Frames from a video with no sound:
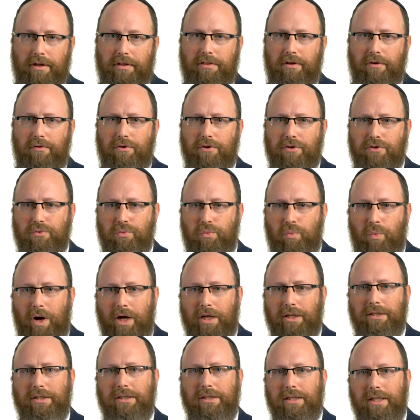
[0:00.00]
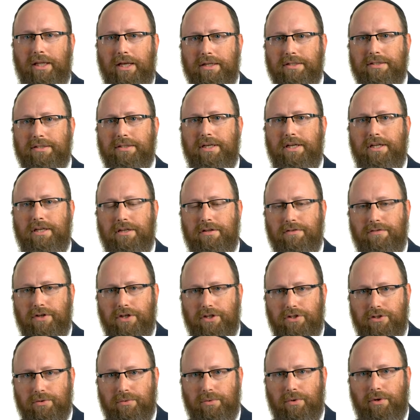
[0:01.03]
there is one less
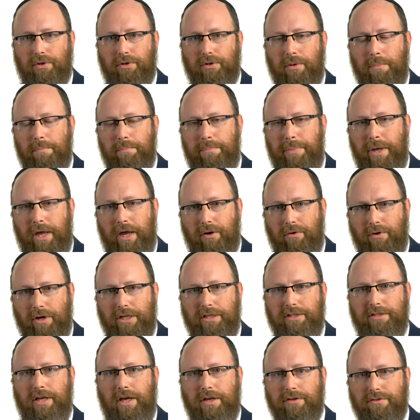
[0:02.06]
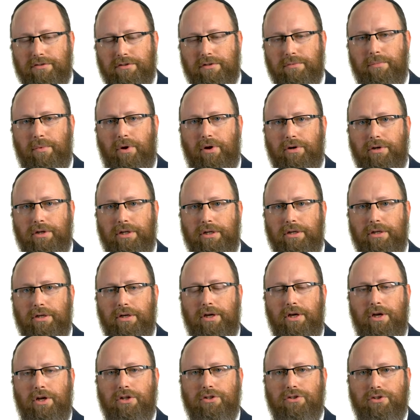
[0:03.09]
individual bearing testimony
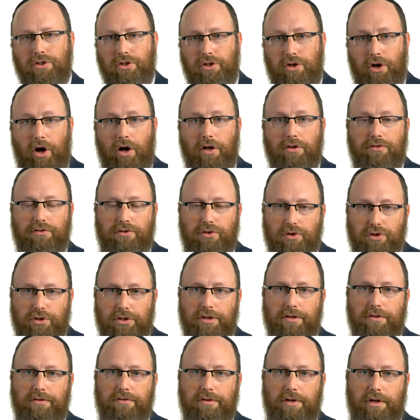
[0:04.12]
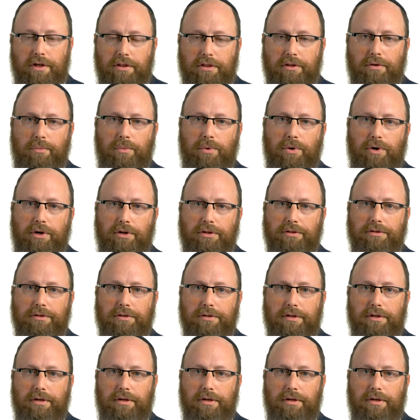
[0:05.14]
to God's goodness in the world.